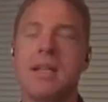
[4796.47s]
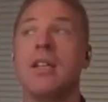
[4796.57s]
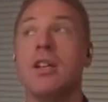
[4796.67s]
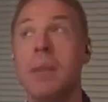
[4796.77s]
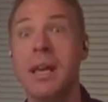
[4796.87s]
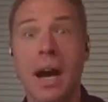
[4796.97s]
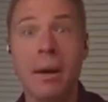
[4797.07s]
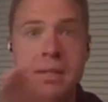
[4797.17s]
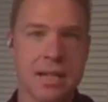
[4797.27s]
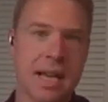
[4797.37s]
And then there
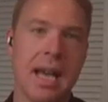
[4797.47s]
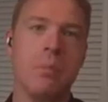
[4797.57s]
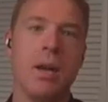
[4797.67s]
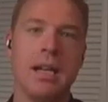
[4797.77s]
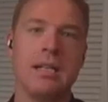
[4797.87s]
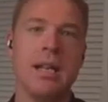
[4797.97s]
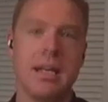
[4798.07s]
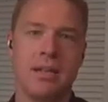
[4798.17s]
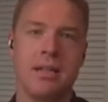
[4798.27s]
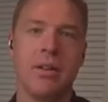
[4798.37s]
becomes a time when it is
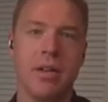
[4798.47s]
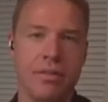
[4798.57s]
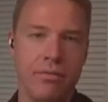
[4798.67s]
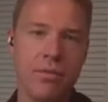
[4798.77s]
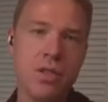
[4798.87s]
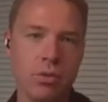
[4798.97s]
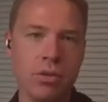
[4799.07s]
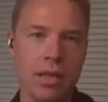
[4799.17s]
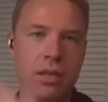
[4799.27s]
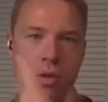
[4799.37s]
necessary to to
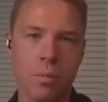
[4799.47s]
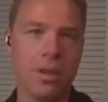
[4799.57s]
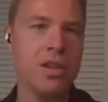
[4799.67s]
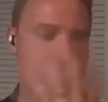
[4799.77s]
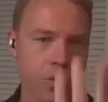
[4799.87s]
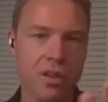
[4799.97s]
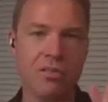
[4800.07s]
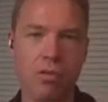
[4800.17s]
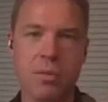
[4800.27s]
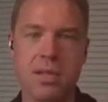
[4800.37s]
create the corporation and do all the
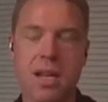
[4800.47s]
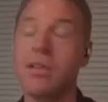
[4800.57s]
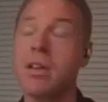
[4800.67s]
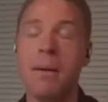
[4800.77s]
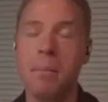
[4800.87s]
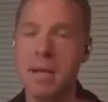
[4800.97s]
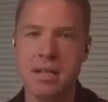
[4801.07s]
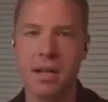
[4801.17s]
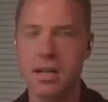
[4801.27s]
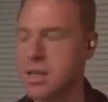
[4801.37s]
formal stuff. But it's
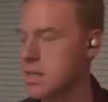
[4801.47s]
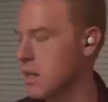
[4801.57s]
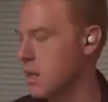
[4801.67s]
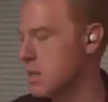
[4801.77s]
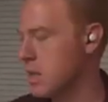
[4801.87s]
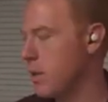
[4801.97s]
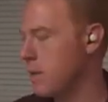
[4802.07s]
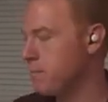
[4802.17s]
not on it's not on day one.